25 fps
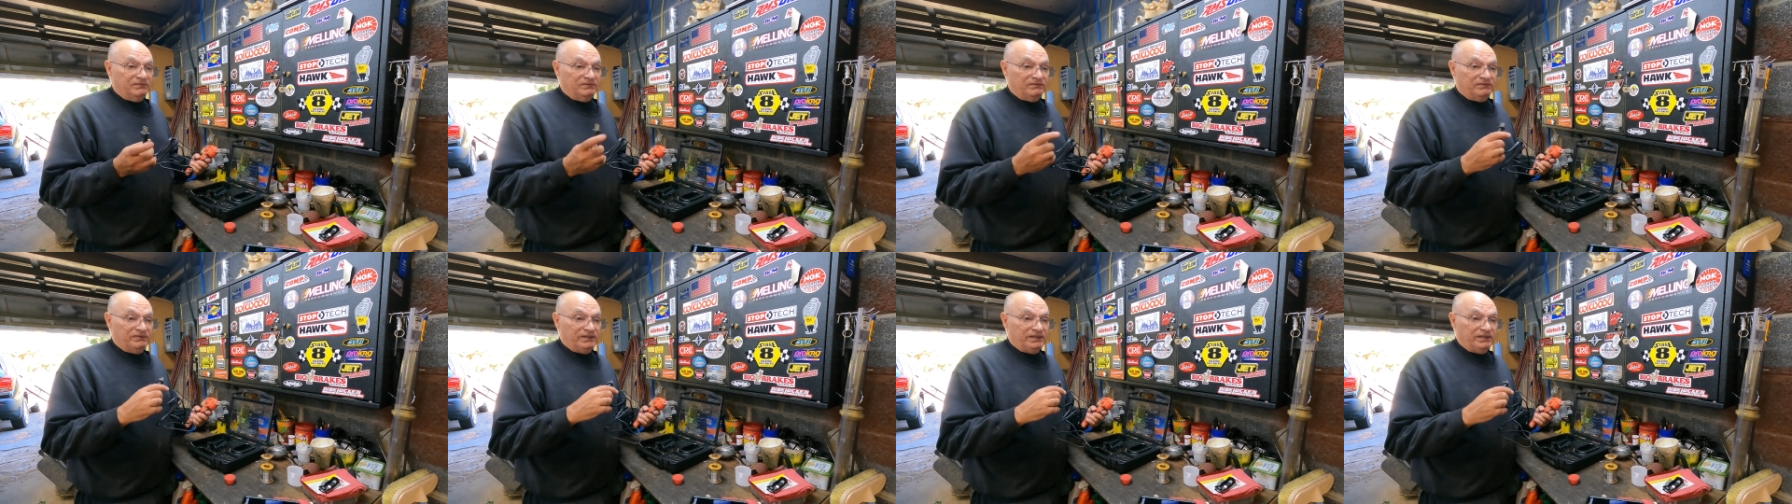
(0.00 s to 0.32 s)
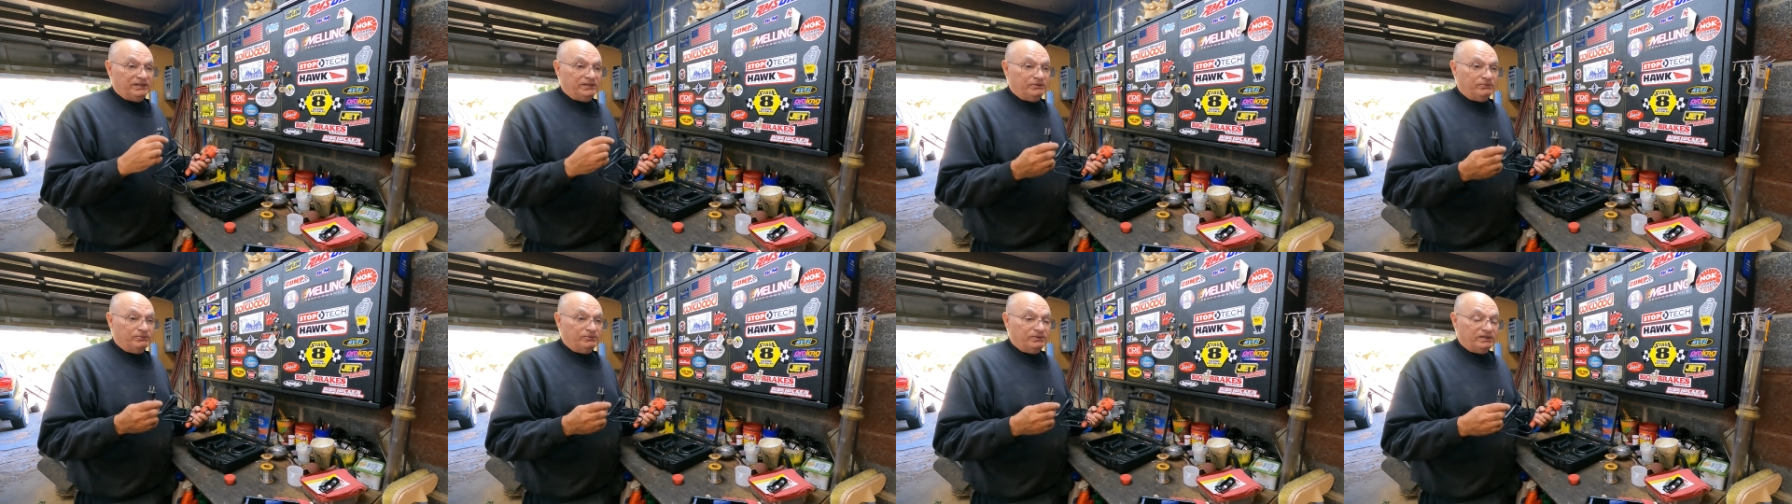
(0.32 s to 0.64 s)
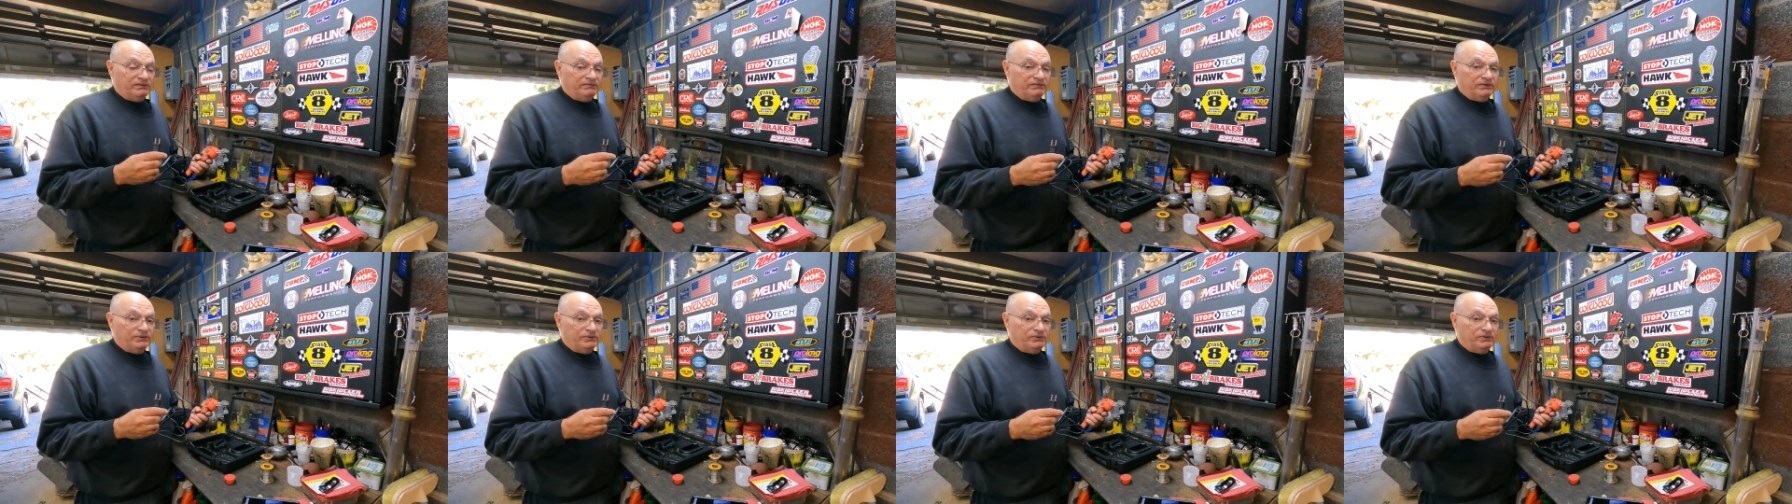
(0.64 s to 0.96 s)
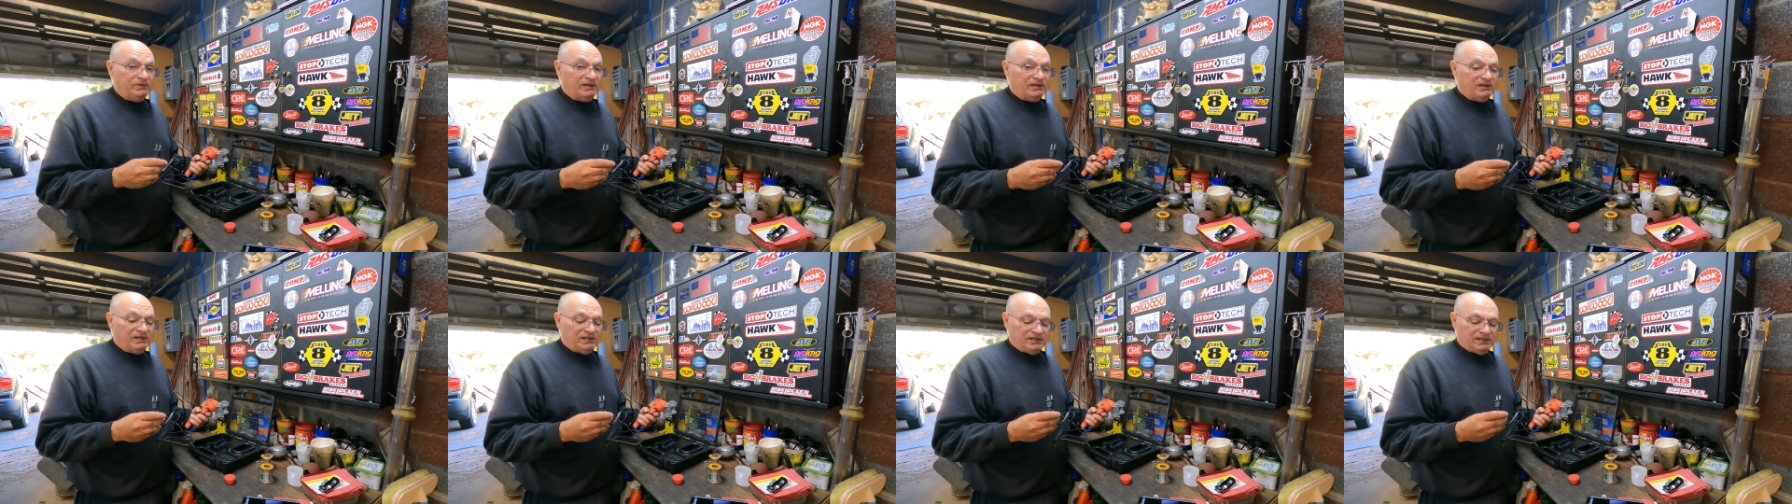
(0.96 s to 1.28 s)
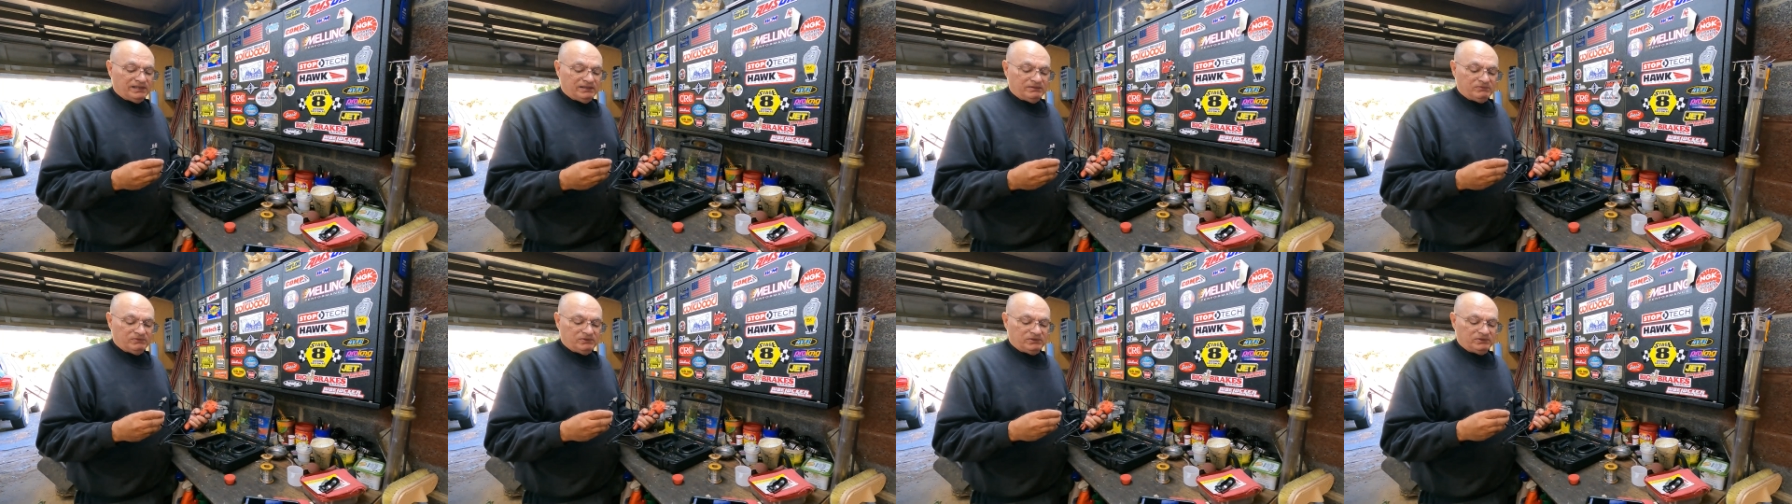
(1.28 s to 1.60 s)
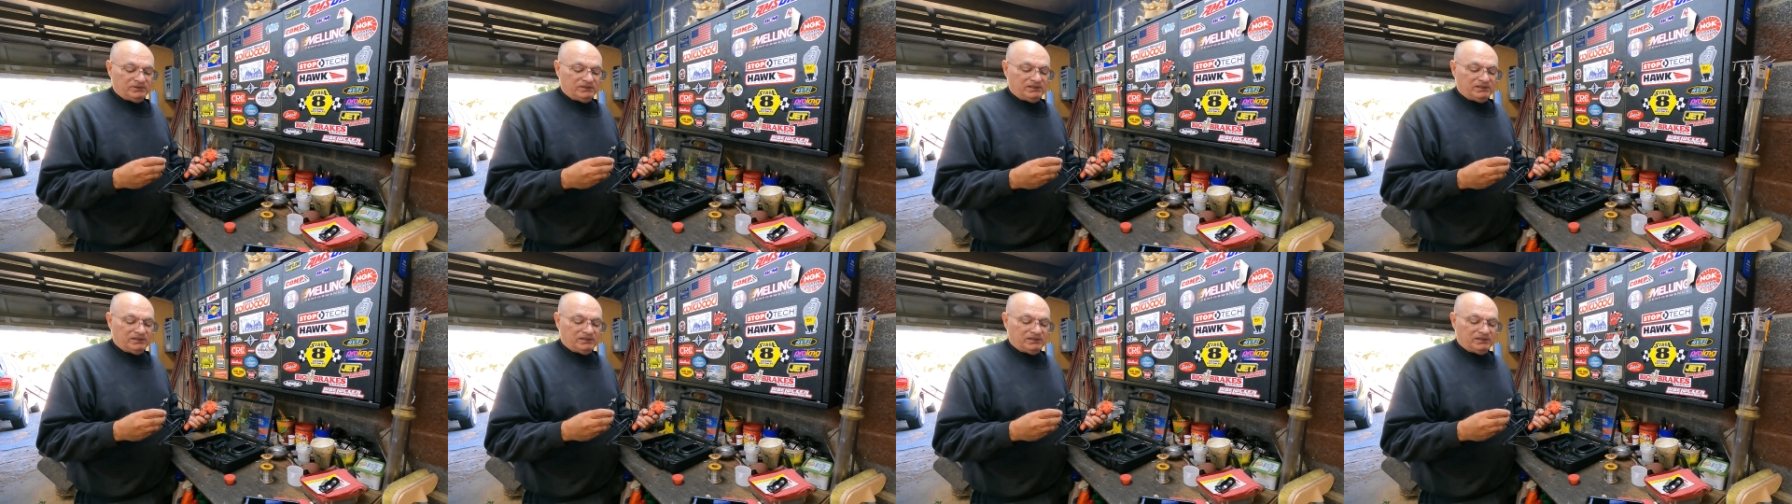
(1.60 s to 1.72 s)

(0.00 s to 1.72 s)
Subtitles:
video review on will